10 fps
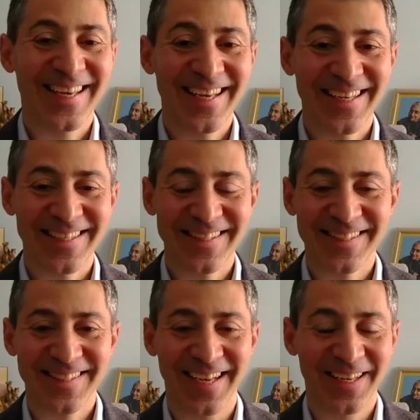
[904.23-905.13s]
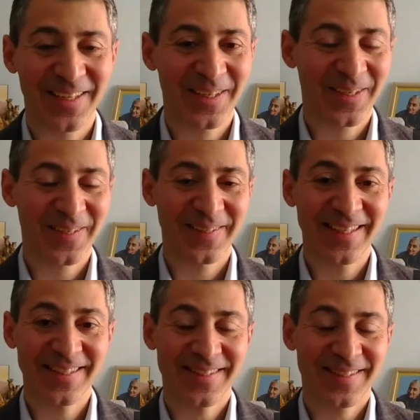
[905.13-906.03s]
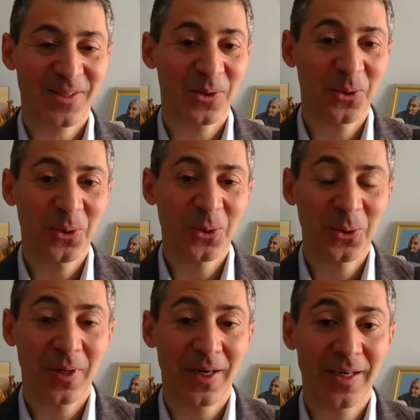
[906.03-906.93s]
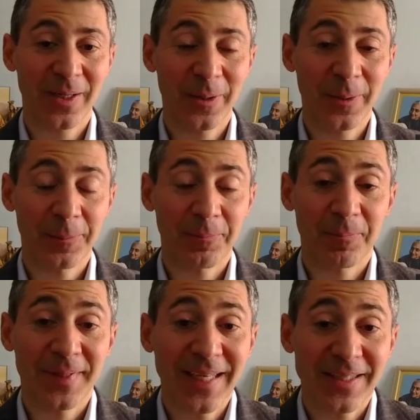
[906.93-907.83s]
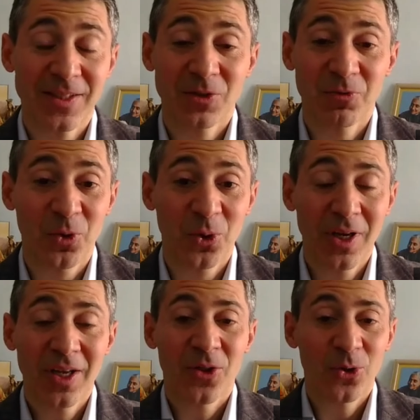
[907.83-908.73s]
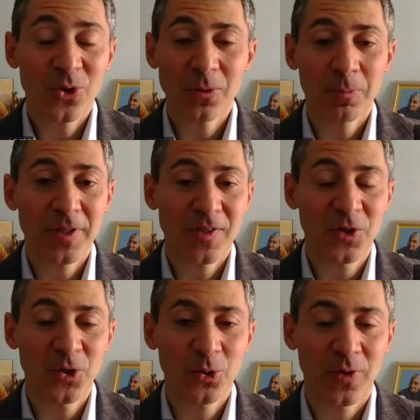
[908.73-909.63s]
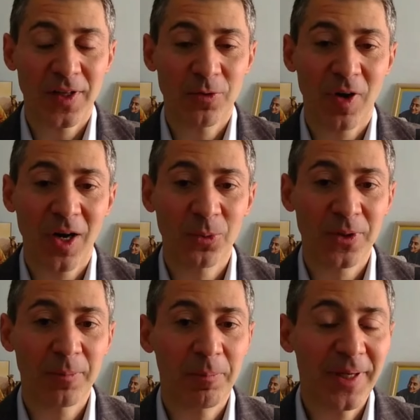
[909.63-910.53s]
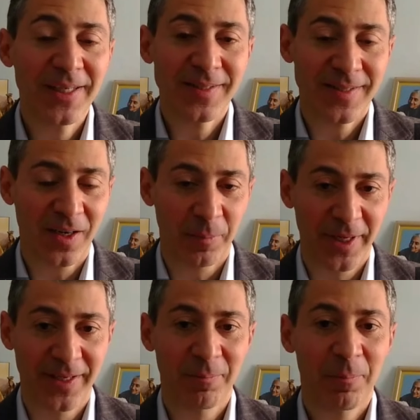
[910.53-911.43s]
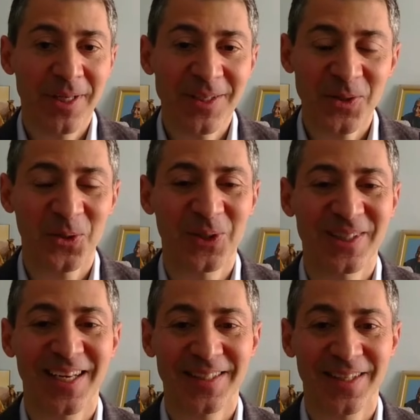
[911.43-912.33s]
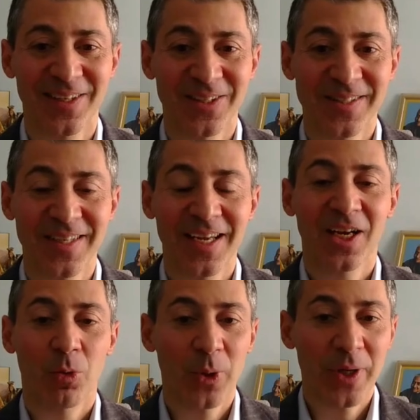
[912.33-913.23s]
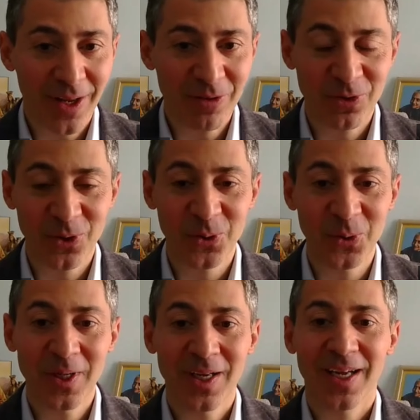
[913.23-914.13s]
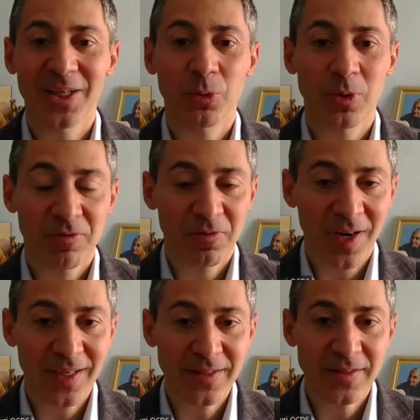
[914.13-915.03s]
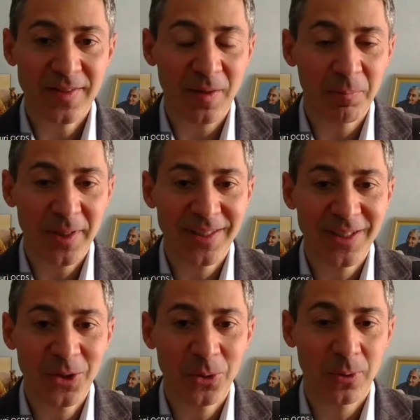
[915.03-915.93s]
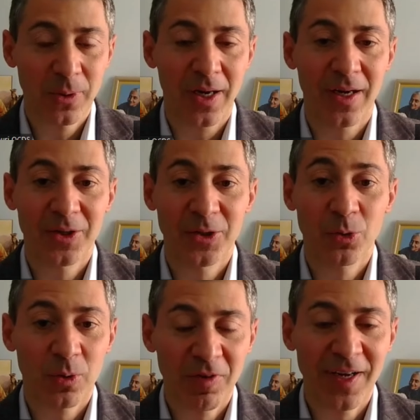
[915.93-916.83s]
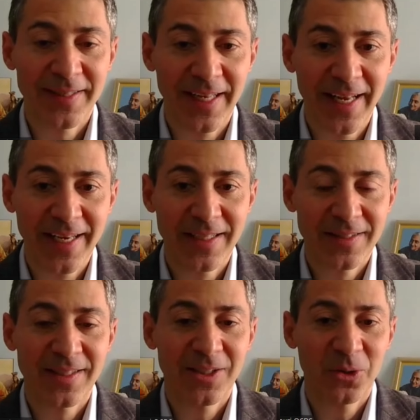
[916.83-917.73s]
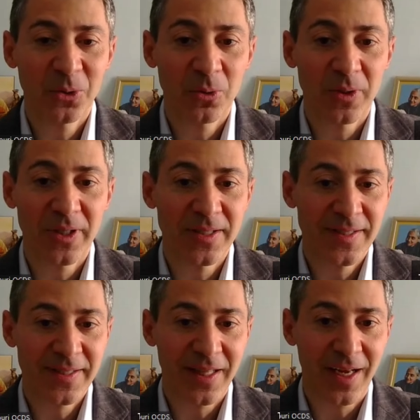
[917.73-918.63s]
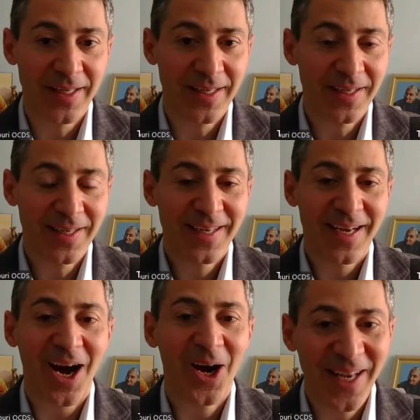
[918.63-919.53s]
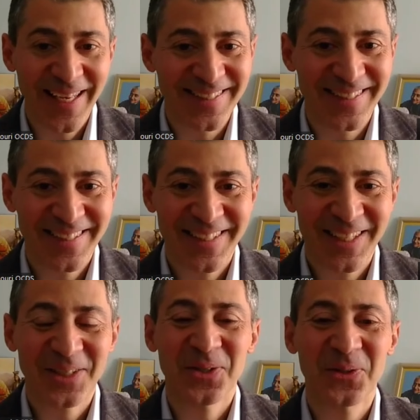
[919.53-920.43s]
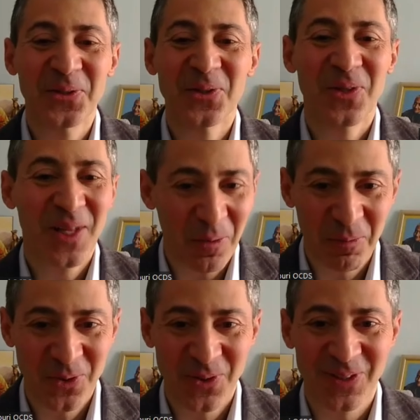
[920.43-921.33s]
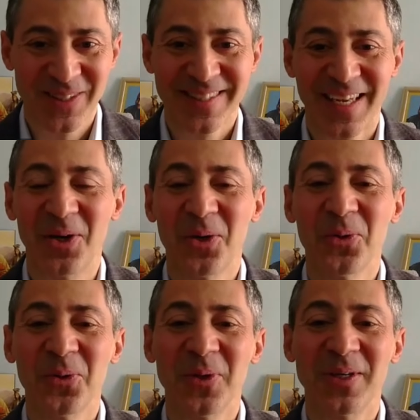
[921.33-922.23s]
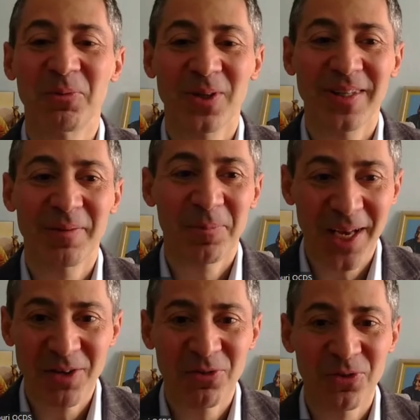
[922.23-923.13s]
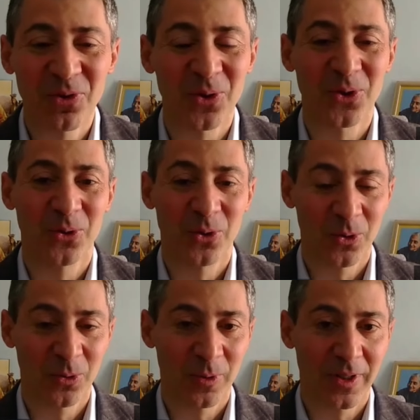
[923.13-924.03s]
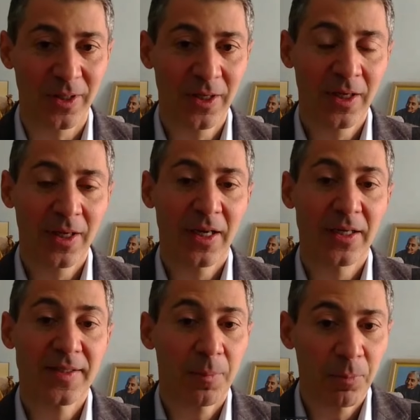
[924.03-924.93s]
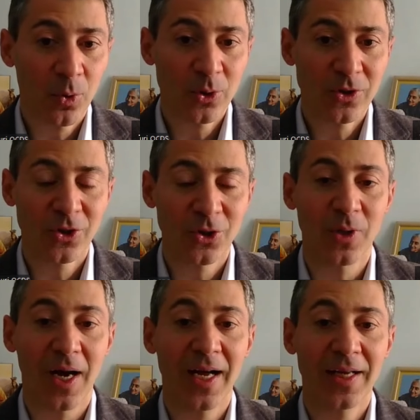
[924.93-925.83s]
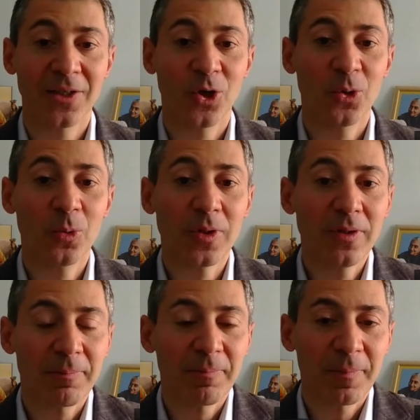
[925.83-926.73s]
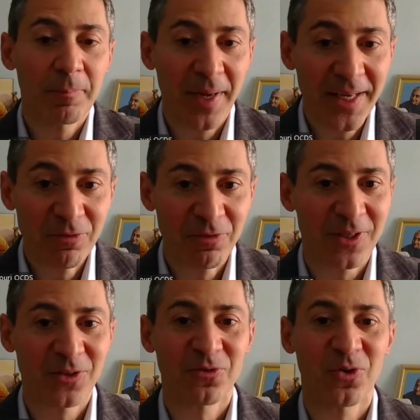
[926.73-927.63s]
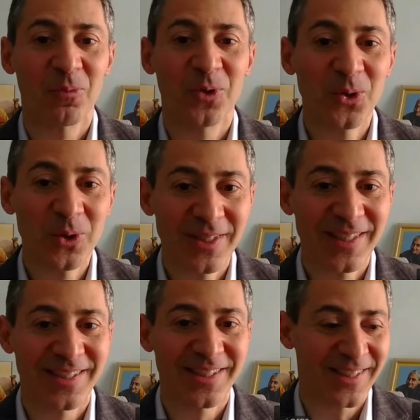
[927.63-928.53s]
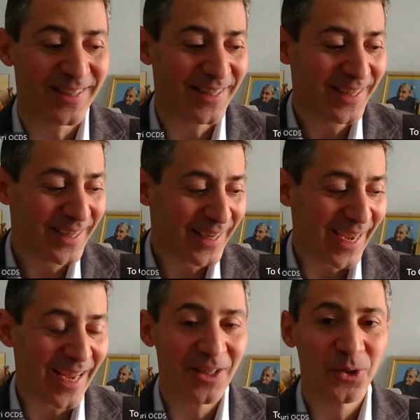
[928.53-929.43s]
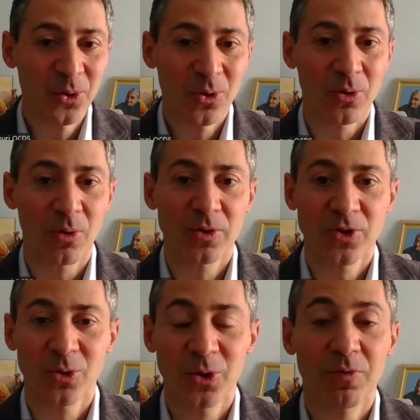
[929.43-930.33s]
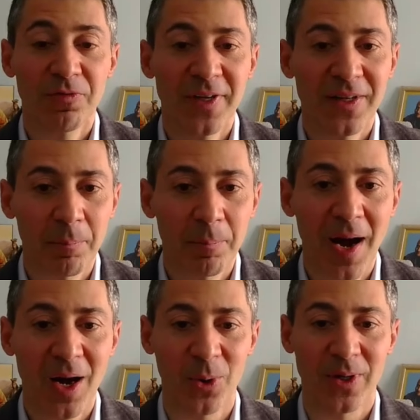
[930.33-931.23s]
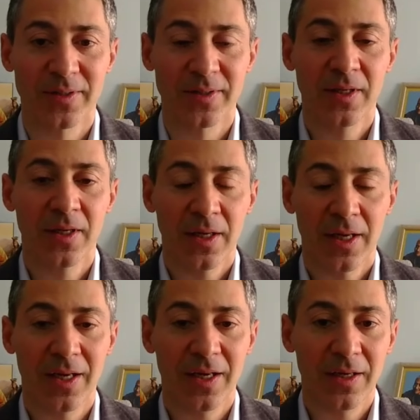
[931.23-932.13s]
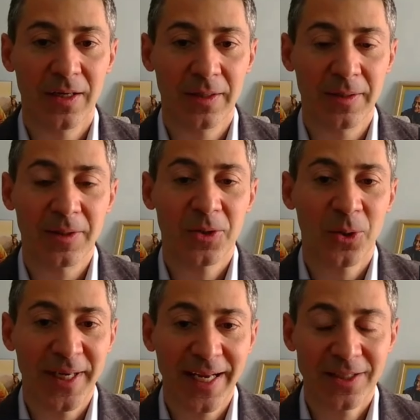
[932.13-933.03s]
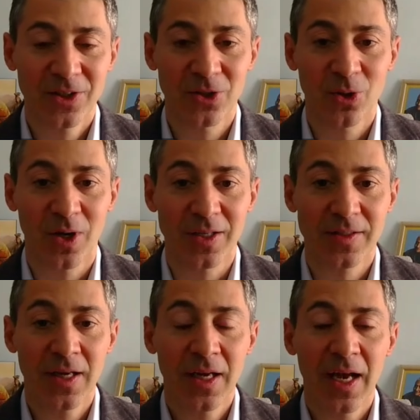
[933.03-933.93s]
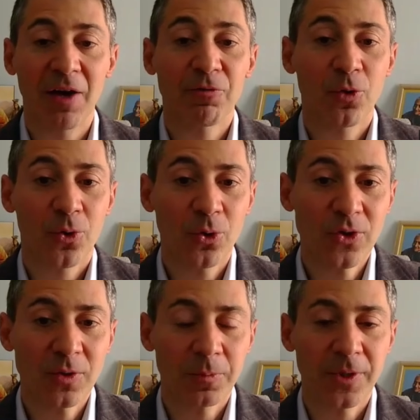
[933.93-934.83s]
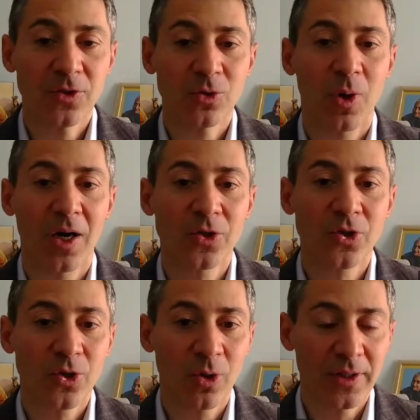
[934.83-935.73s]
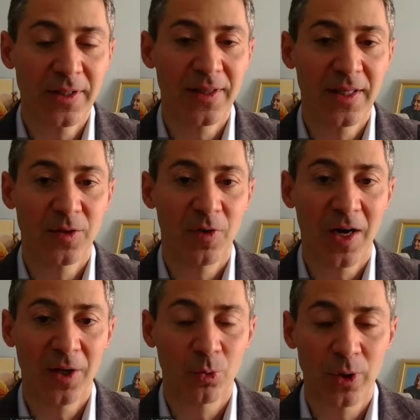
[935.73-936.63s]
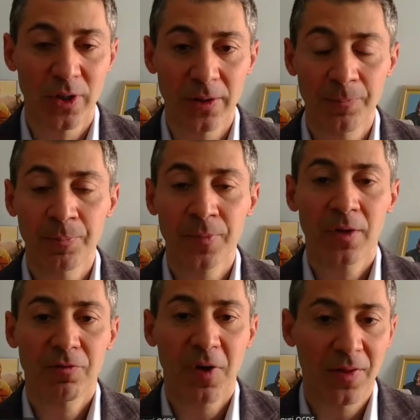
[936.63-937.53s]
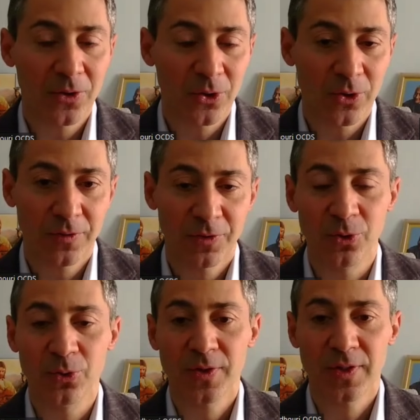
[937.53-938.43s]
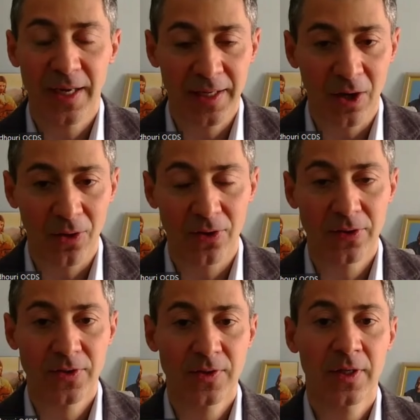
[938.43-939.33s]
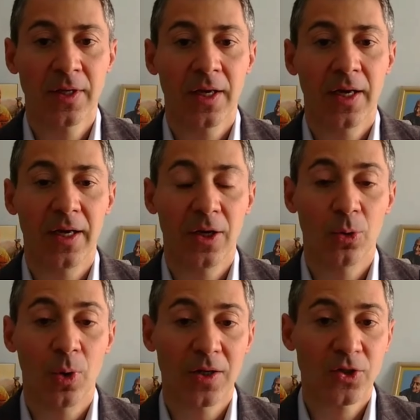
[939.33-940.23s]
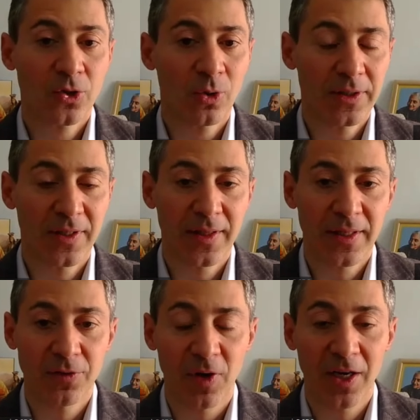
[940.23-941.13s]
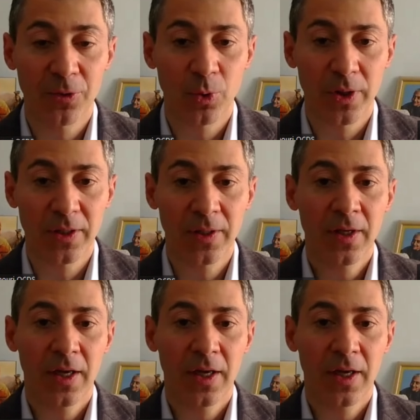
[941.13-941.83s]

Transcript: Yes, uh, yes. So uh, yes, for those who are pretty new to the Divan please come in. Please contact us. We love you you will find somebody who, uh, you will find the laity who is like Our Lady to, to the apostles, uh, who will pray for you, who will uh, support you, and who will benefit from your teaching and your role. So you'll feel empowered. Mm. Uh, connecting to us. And for those priests who are solid in the divine will, Father Joseph Iannuzzi and others, uh, who are solid in the divine will.